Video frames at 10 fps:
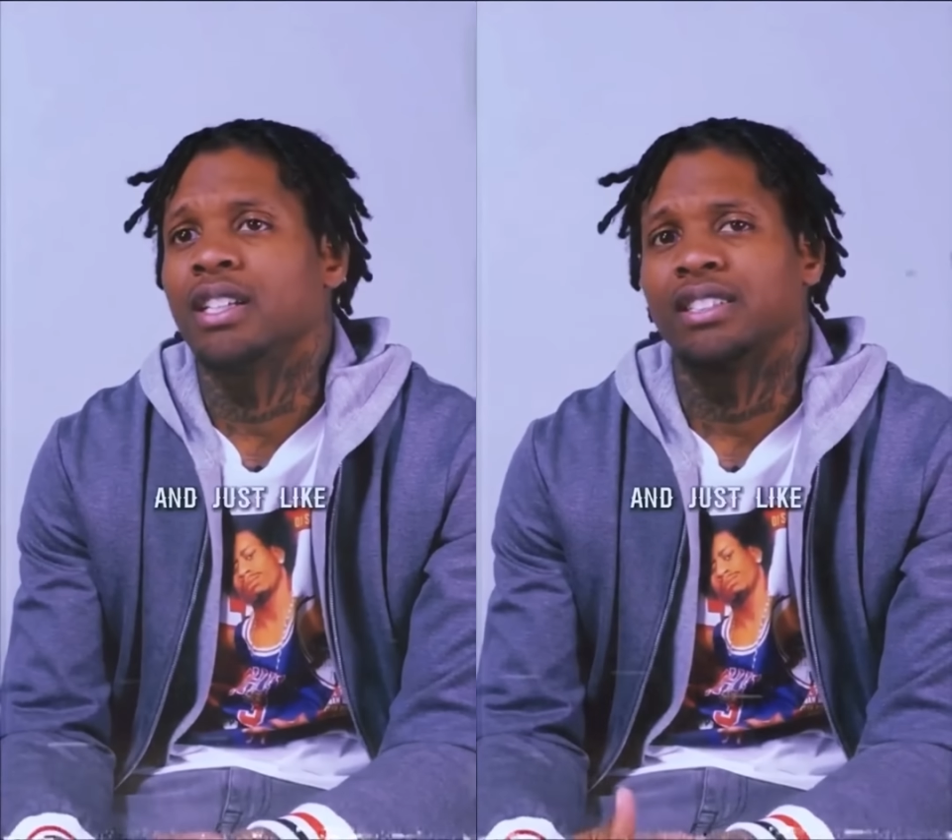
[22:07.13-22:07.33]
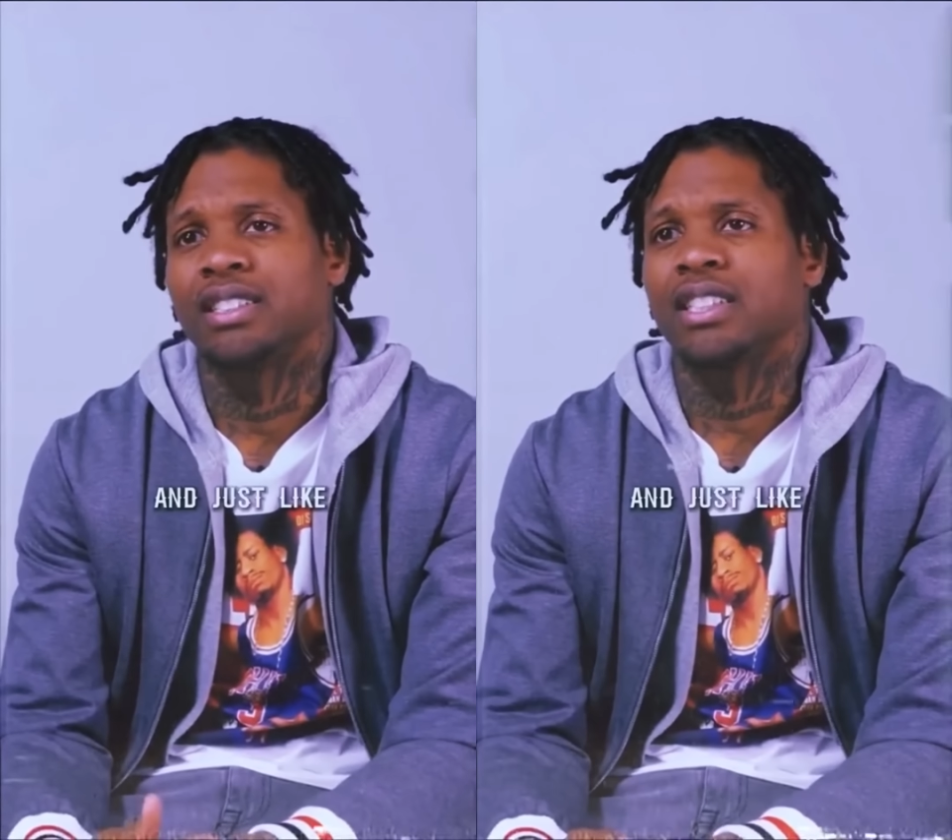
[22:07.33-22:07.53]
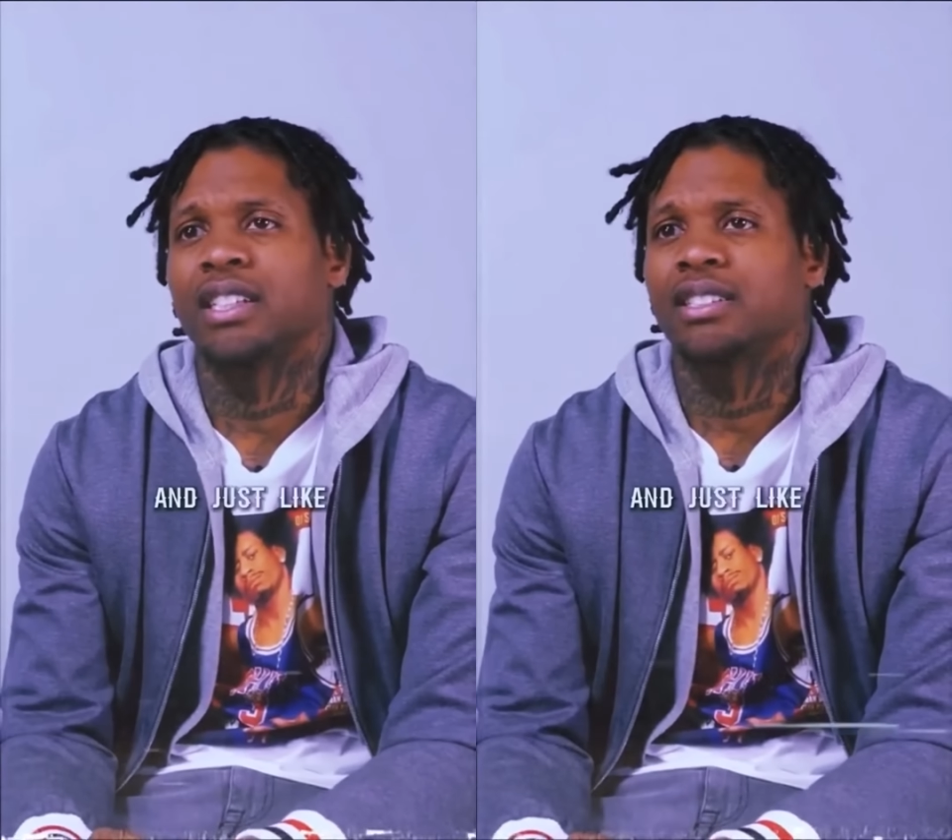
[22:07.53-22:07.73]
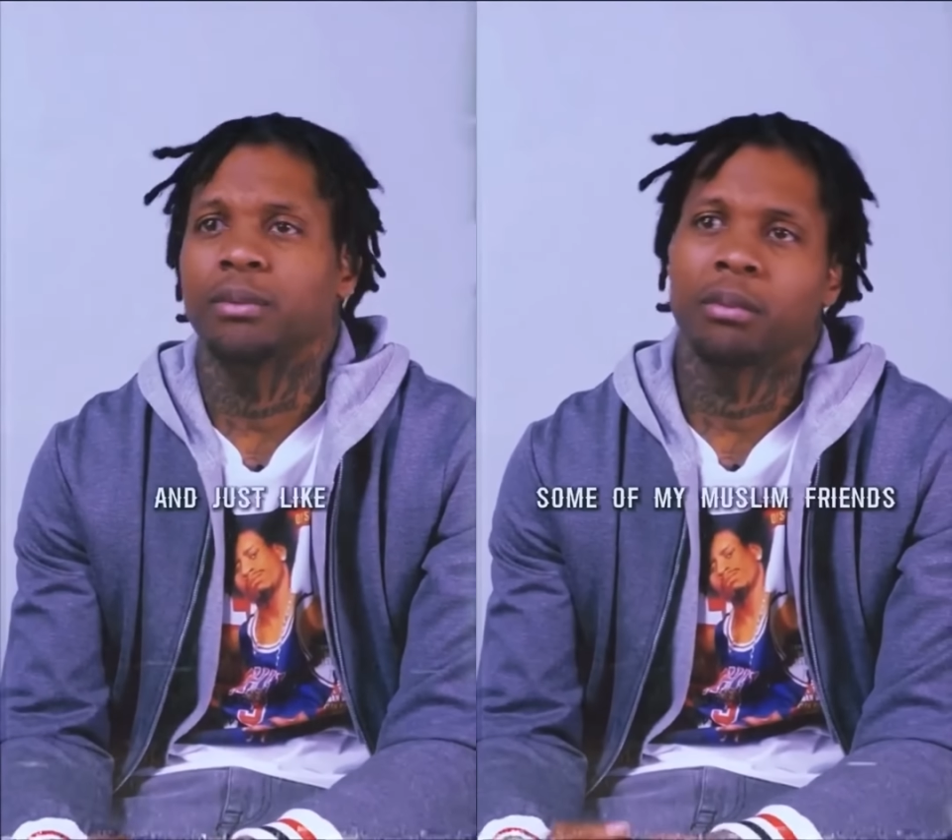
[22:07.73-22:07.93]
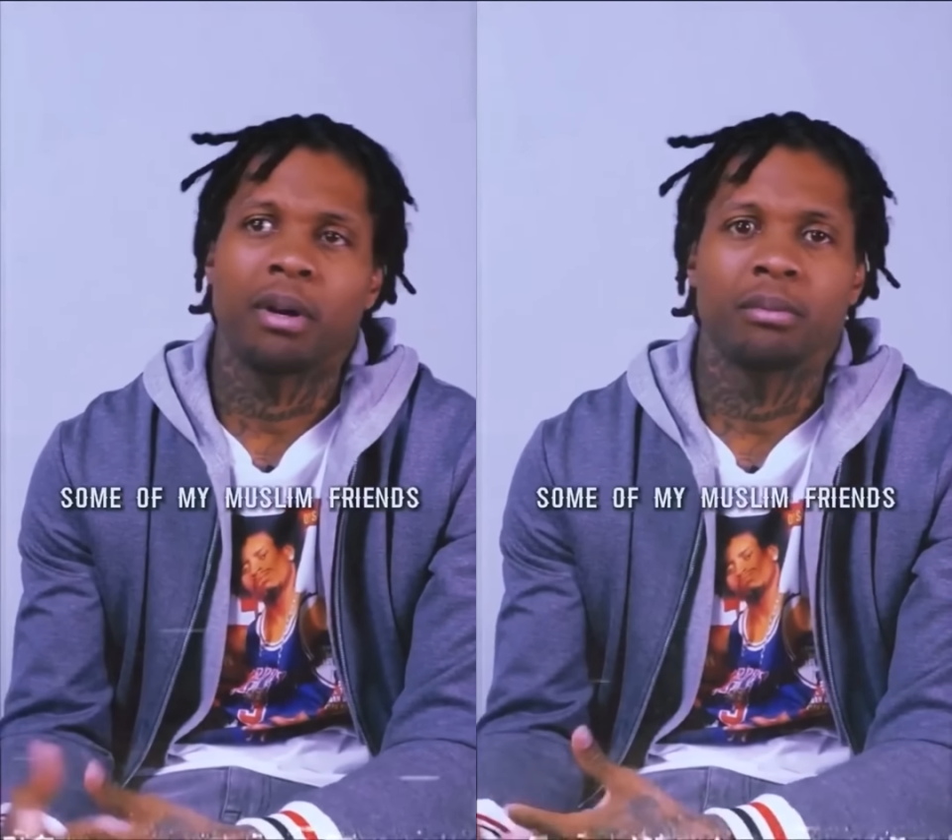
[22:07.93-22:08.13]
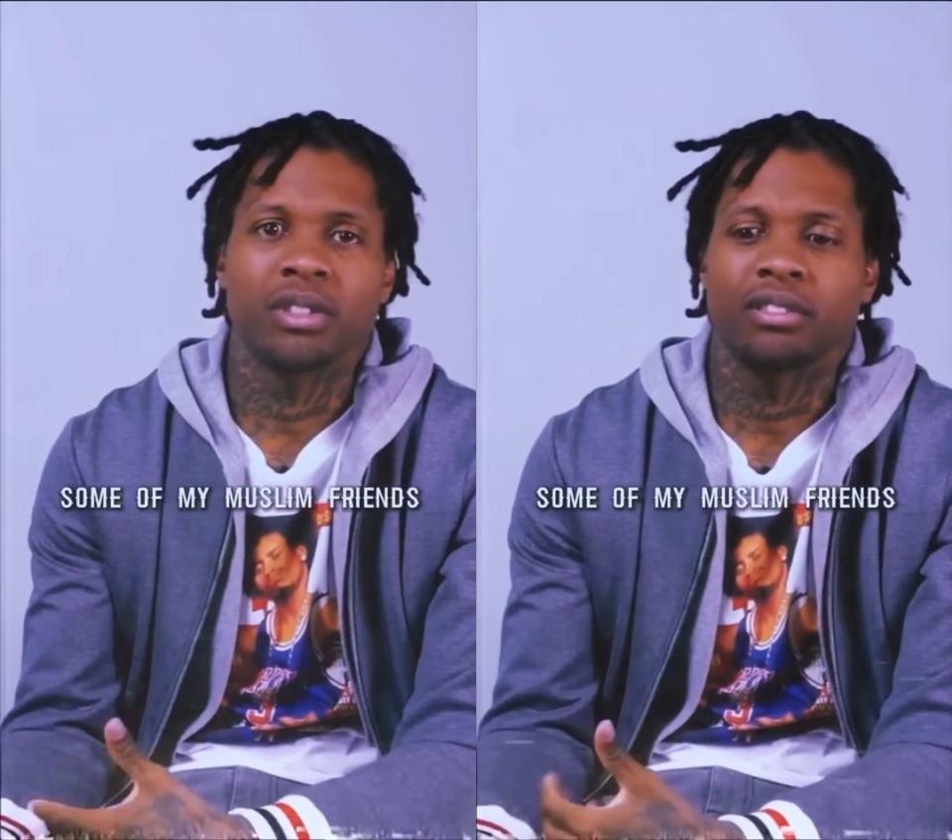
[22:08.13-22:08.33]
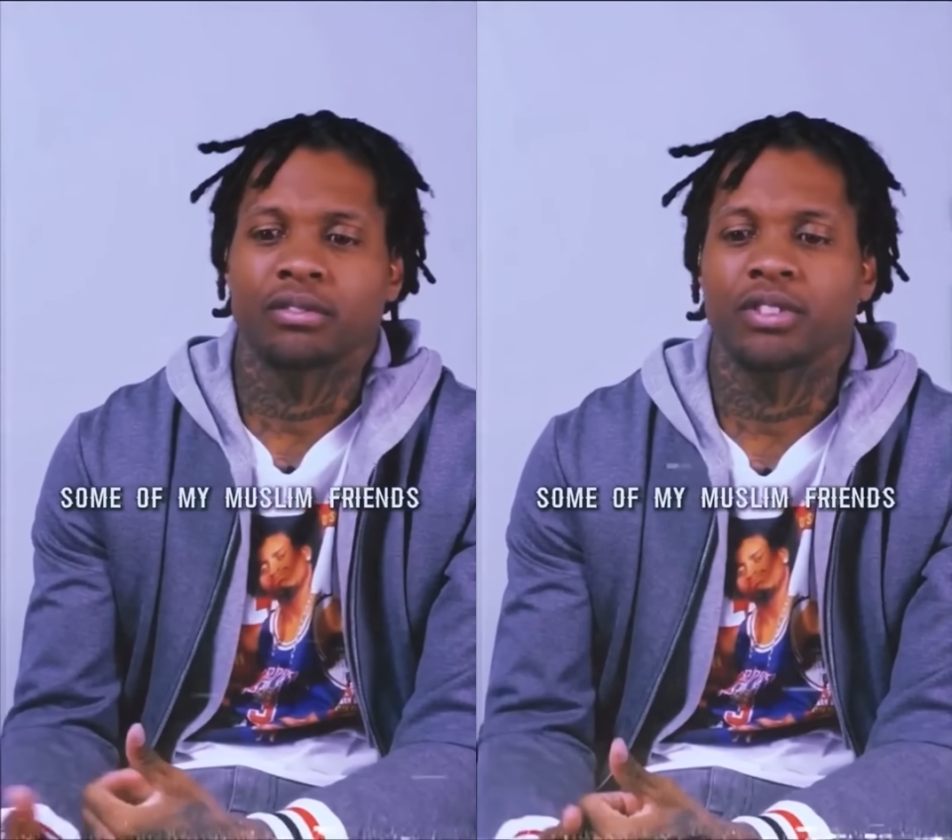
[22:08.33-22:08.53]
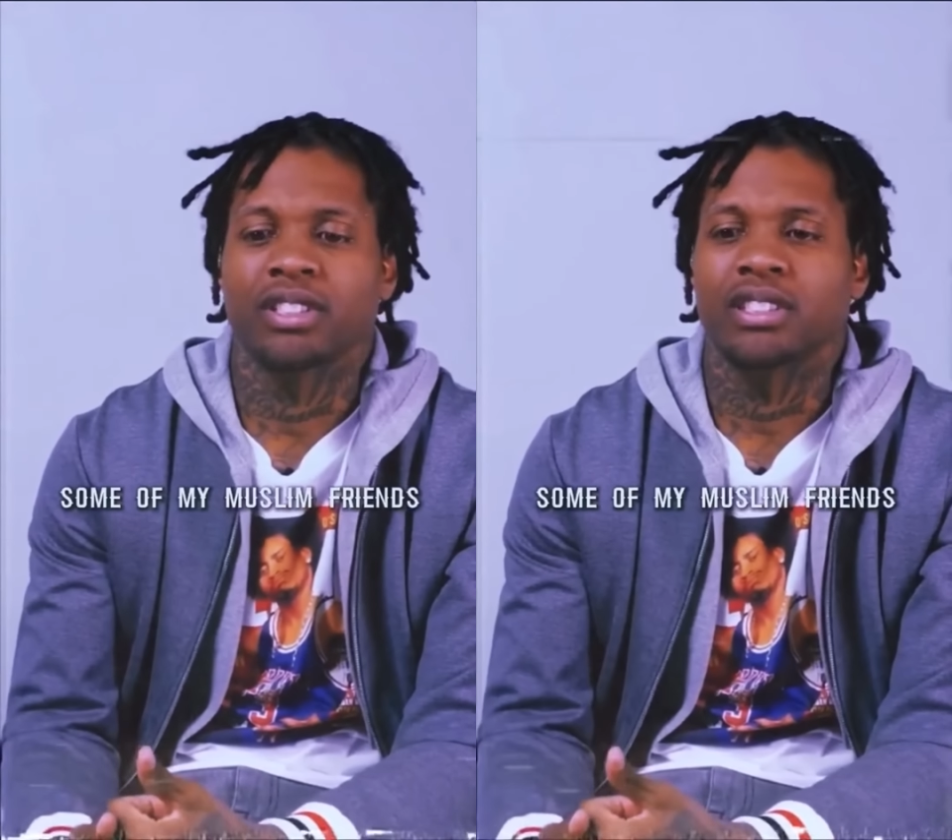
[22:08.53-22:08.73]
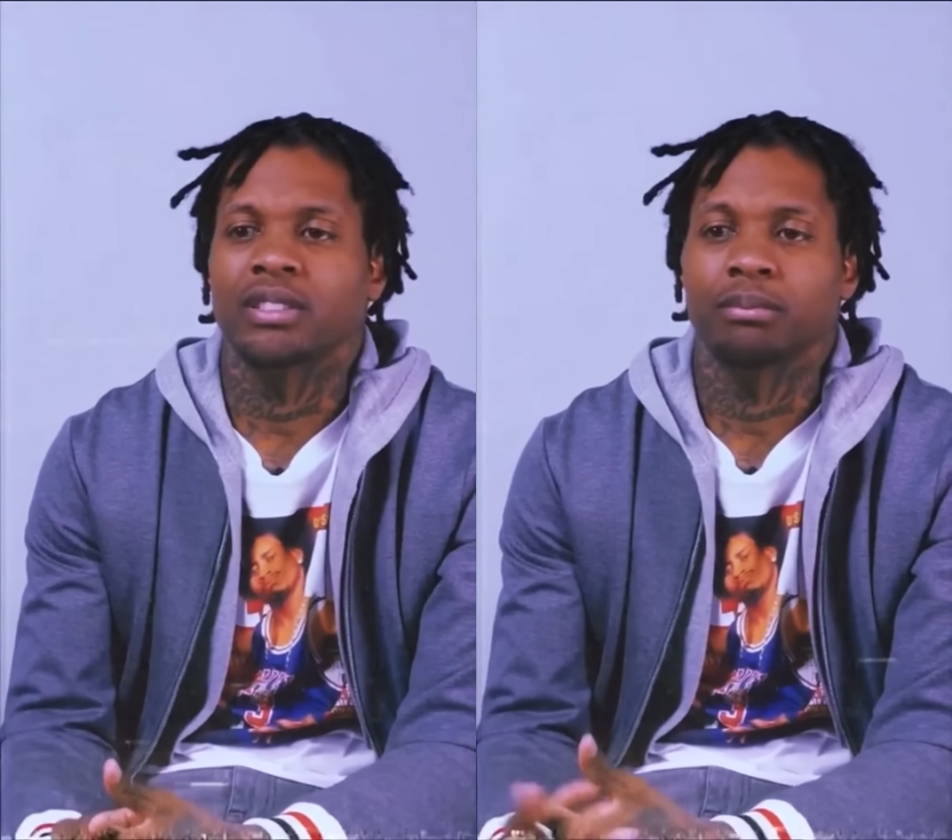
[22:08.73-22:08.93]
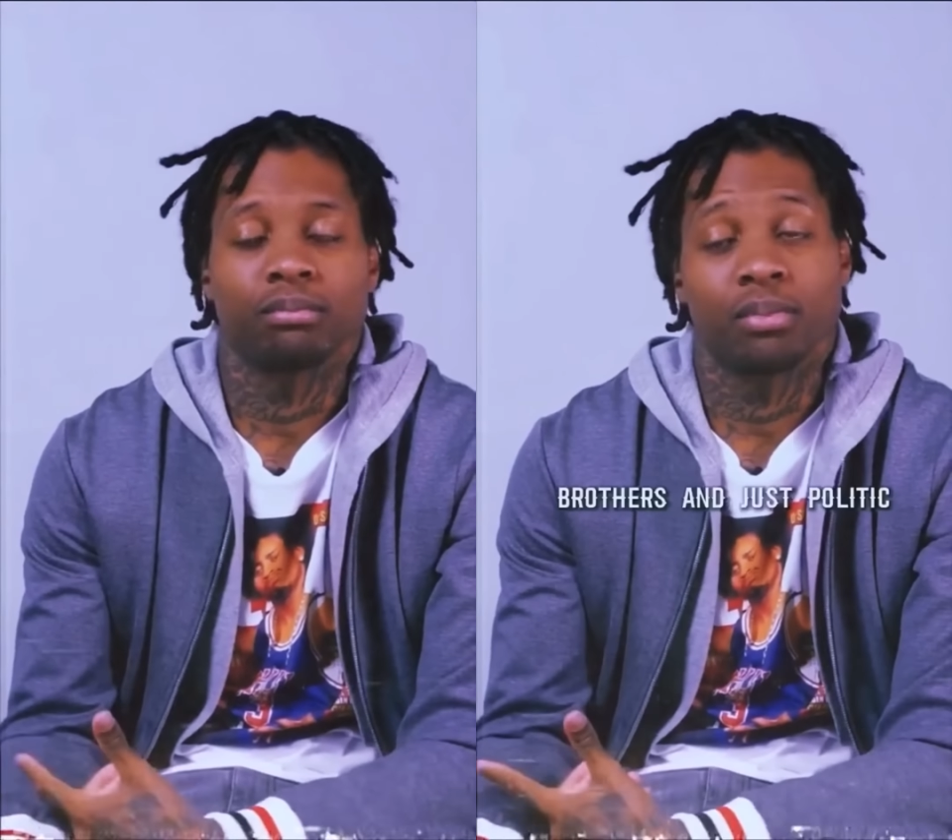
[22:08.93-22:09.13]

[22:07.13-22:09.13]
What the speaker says: And just like some of my Muslim friends,